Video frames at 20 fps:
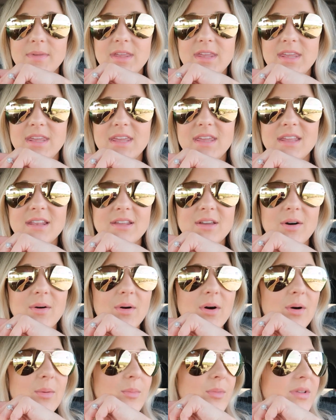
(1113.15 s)
he can go
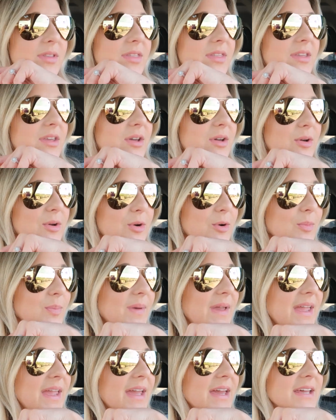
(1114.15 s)
home with Coop
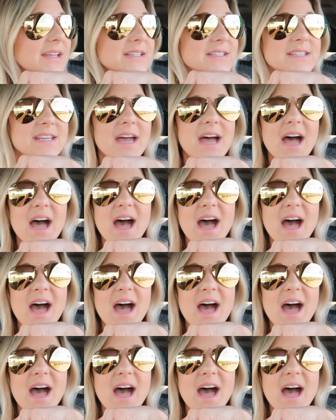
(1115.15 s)
and